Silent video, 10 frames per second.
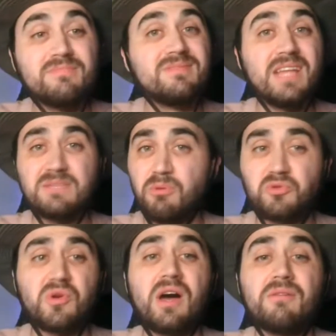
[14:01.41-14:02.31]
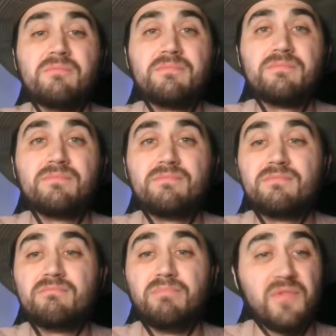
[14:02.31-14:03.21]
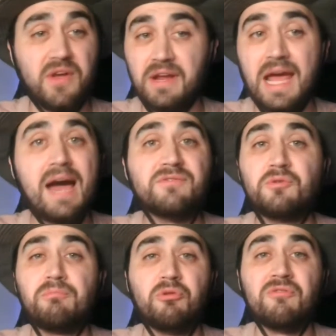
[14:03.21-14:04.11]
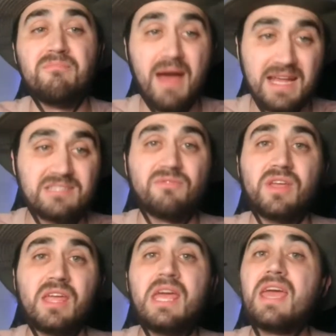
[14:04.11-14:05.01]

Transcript: That's Portugal. But they're going to have to improve massively